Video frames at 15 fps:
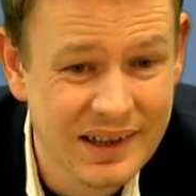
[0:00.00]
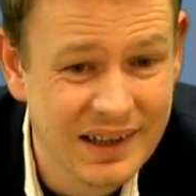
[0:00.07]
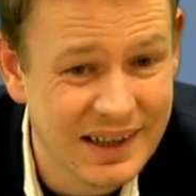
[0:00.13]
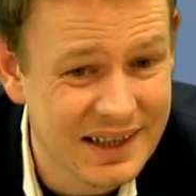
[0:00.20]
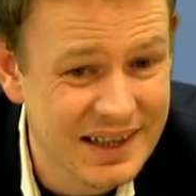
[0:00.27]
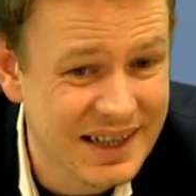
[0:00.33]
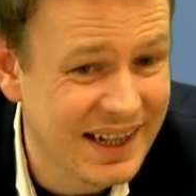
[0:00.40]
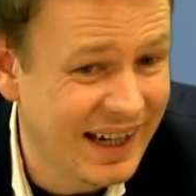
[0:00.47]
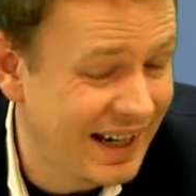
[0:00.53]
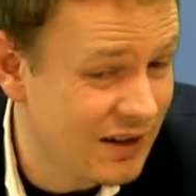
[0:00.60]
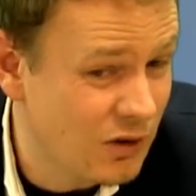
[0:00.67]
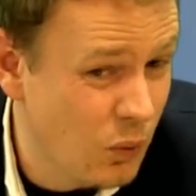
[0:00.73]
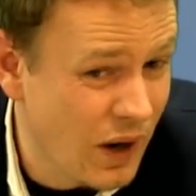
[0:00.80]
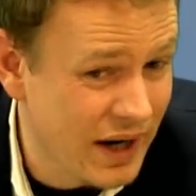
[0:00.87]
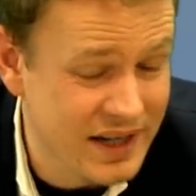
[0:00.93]
It
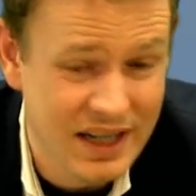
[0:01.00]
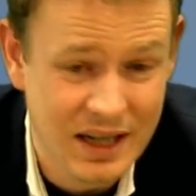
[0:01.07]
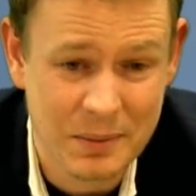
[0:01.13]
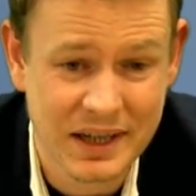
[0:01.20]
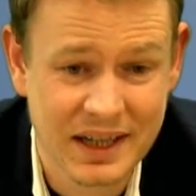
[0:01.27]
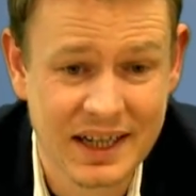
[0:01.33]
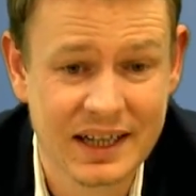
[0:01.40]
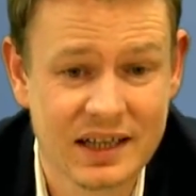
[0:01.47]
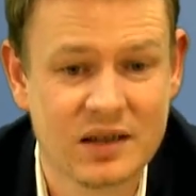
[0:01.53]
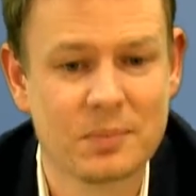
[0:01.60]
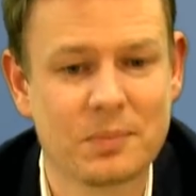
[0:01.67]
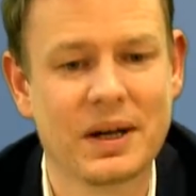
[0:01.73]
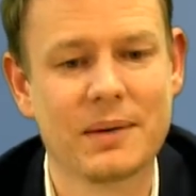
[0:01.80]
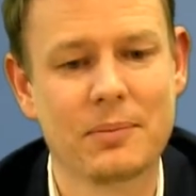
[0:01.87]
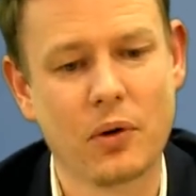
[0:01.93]
can one day be kicked
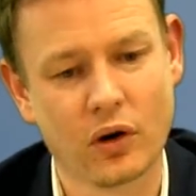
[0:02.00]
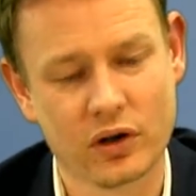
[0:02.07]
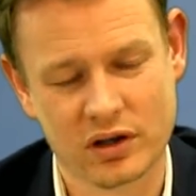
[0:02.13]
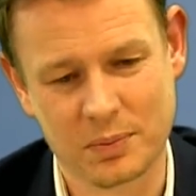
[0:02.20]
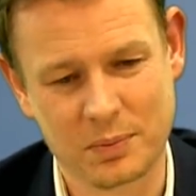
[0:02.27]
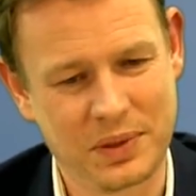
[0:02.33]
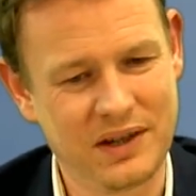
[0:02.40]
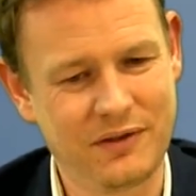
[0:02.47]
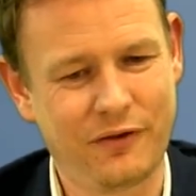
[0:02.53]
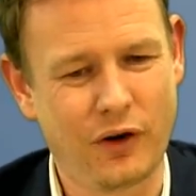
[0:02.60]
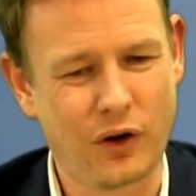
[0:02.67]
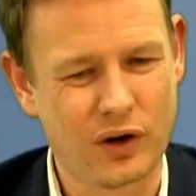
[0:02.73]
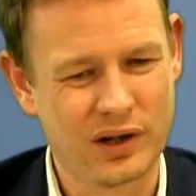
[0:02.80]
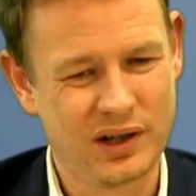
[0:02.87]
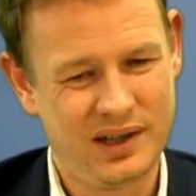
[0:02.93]
by pawn to
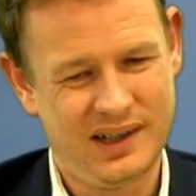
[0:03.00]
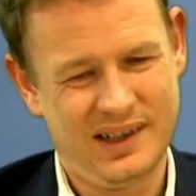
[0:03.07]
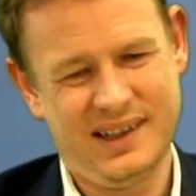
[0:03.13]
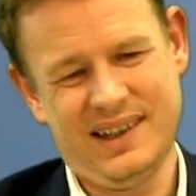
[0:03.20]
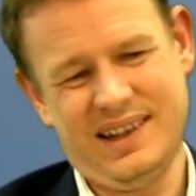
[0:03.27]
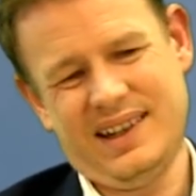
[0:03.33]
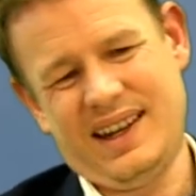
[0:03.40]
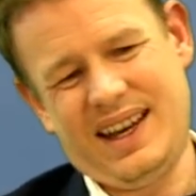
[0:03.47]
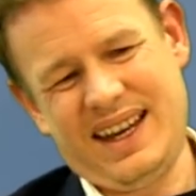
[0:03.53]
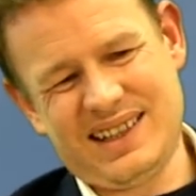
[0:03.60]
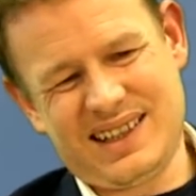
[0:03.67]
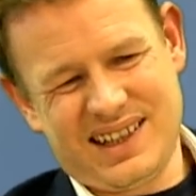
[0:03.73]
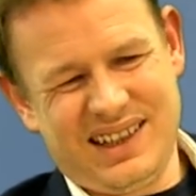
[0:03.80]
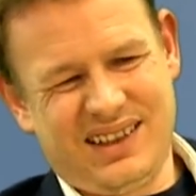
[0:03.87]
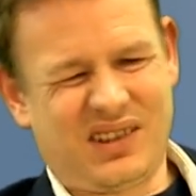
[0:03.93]
b4,
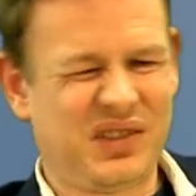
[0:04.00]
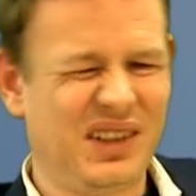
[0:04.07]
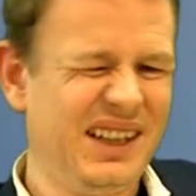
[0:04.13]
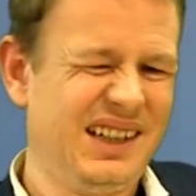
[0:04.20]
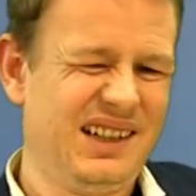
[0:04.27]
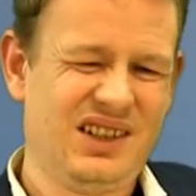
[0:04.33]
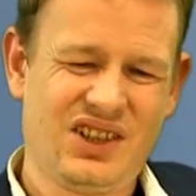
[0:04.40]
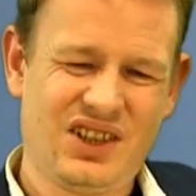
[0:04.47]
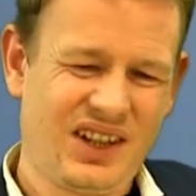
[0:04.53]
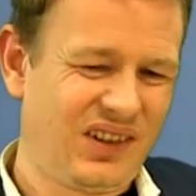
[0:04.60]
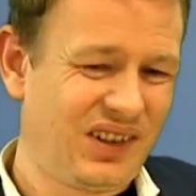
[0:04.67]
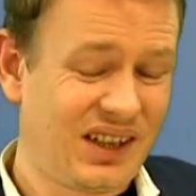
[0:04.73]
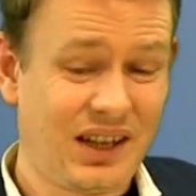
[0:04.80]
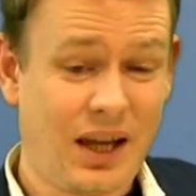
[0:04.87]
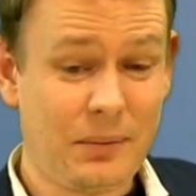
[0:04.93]
and it's really
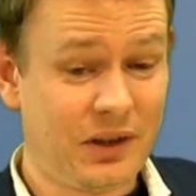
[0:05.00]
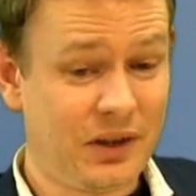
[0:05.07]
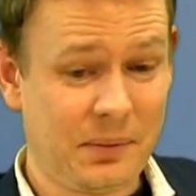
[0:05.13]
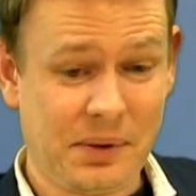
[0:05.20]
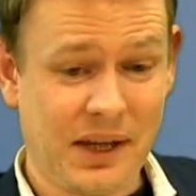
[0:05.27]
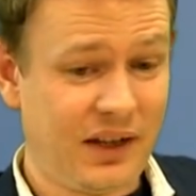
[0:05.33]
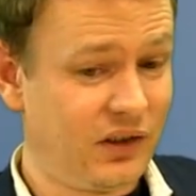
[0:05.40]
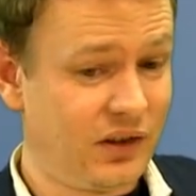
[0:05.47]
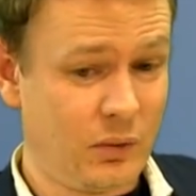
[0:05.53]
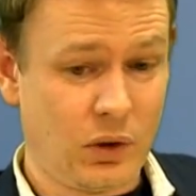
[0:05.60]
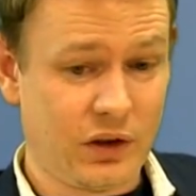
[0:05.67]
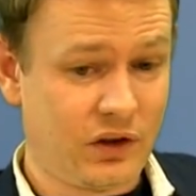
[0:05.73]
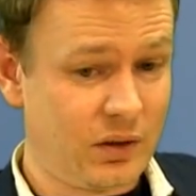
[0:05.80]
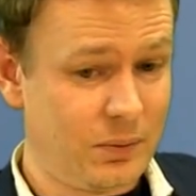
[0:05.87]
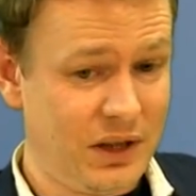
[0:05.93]
just clumsily placed. It
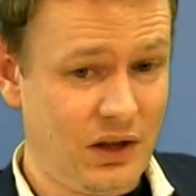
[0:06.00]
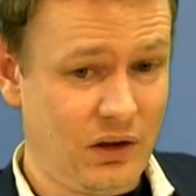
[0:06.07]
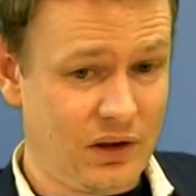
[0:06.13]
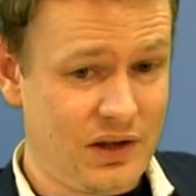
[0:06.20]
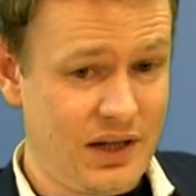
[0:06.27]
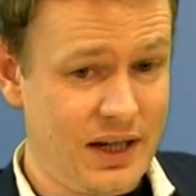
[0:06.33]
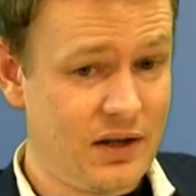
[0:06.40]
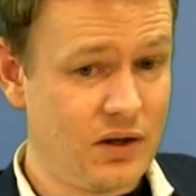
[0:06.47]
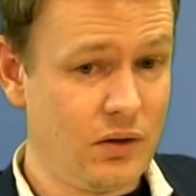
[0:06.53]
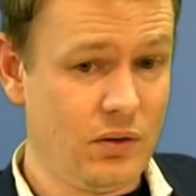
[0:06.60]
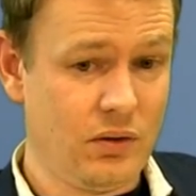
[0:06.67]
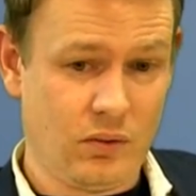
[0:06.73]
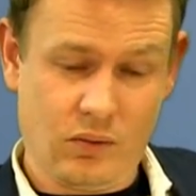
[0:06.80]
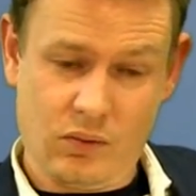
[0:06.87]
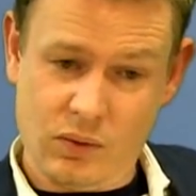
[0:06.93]
wants to be on d2,
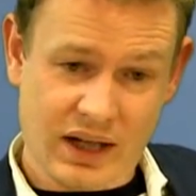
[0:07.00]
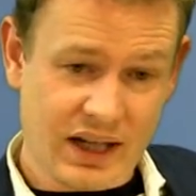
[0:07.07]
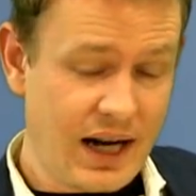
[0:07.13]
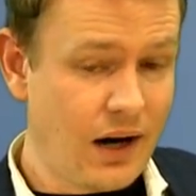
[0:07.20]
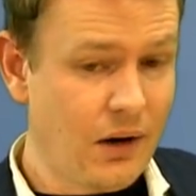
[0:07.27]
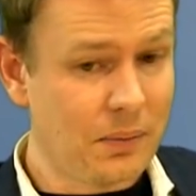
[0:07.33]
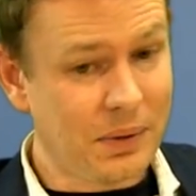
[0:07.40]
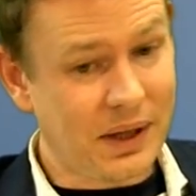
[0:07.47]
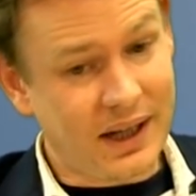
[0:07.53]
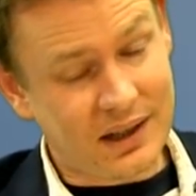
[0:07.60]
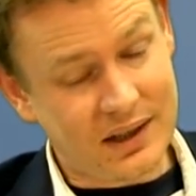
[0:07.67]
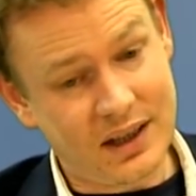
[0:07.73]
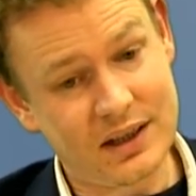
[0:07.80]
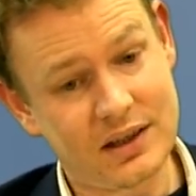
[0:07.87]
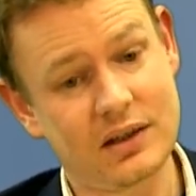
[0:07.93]
where our black
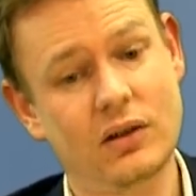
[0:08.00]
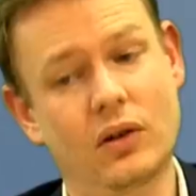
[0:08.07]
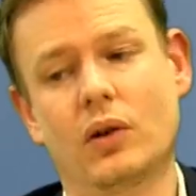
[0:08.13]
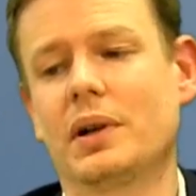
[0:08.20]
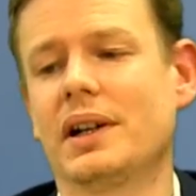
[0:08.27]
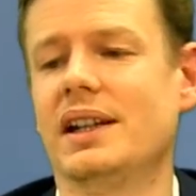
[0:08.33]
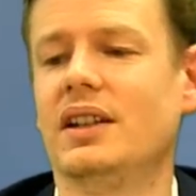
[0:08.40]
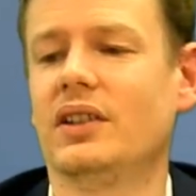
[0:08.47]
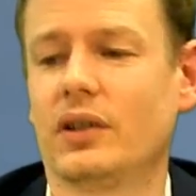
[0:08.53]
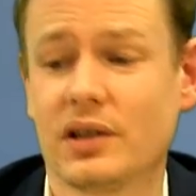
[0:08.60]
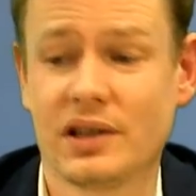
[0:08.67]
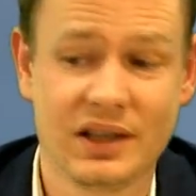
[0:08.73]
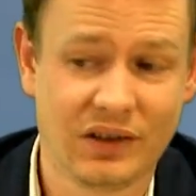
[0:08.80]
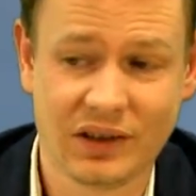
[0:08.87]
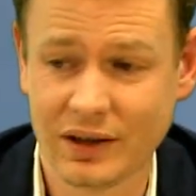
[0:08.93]
knight already is on
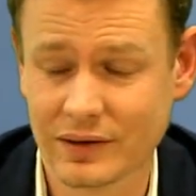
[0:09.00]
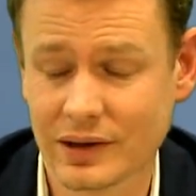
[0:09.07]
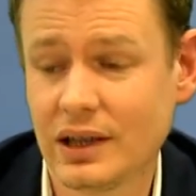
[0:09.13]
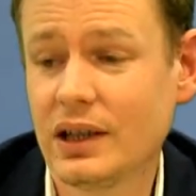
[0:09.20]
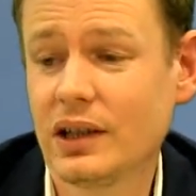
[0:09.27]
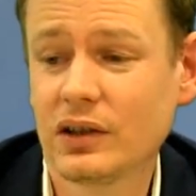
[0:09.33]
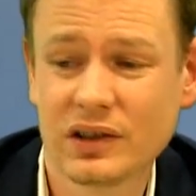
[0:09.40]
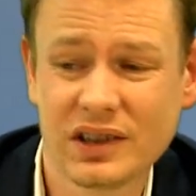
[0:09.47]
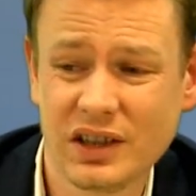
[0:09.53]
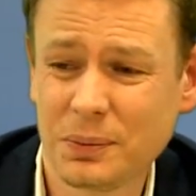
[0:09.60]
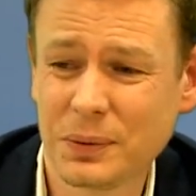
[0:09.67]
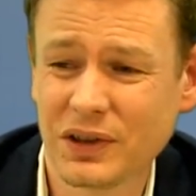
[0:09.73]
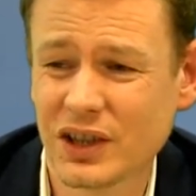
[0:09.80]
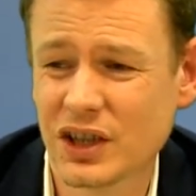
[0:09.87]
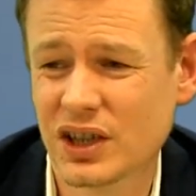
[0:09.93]
d7. So these
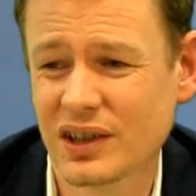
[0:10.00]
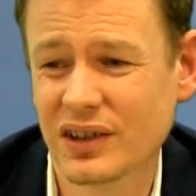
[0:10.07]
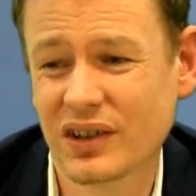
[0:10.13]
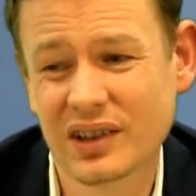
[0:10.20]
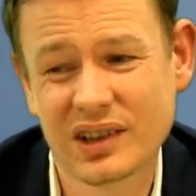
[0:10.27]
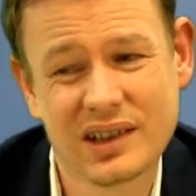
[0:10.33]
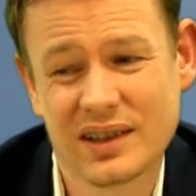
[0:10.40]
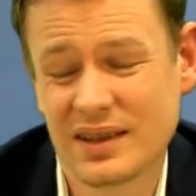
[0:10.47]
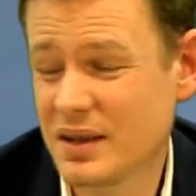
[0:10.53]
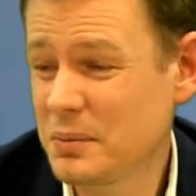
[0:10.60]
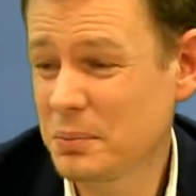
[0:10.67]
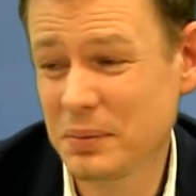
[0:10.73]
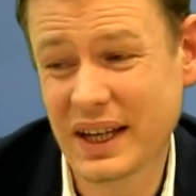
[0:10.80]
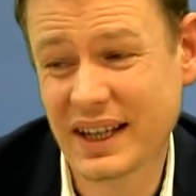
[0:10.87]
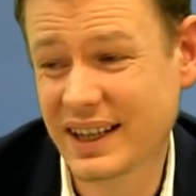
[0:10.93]
positions,
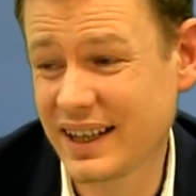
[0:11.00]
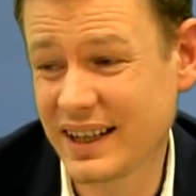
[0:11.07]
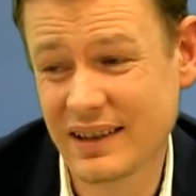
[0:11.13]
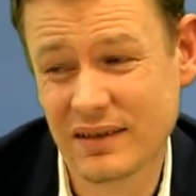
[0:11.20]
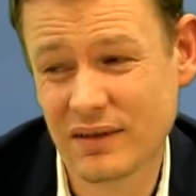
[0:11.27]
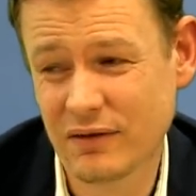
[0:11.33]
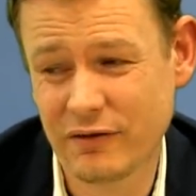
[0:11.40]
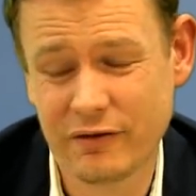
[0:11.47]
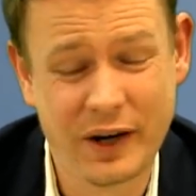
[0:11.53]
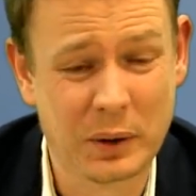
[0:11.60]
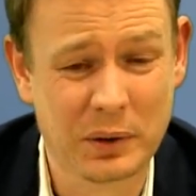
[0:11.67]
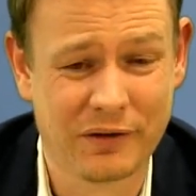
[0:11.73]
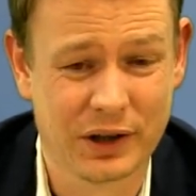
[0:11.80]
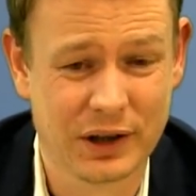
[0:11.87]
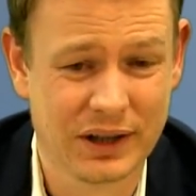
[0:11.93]
black can
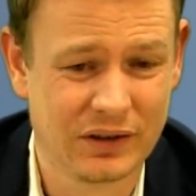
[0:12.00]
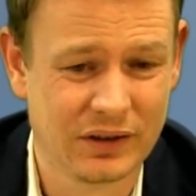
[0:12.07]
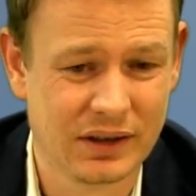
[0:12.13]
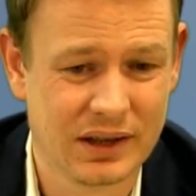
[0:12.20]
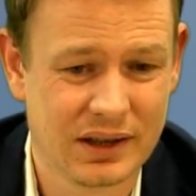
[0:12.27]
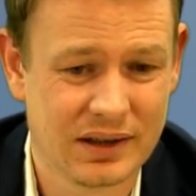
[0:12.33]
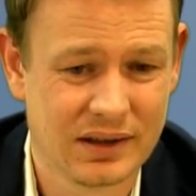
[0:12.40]
very, very easily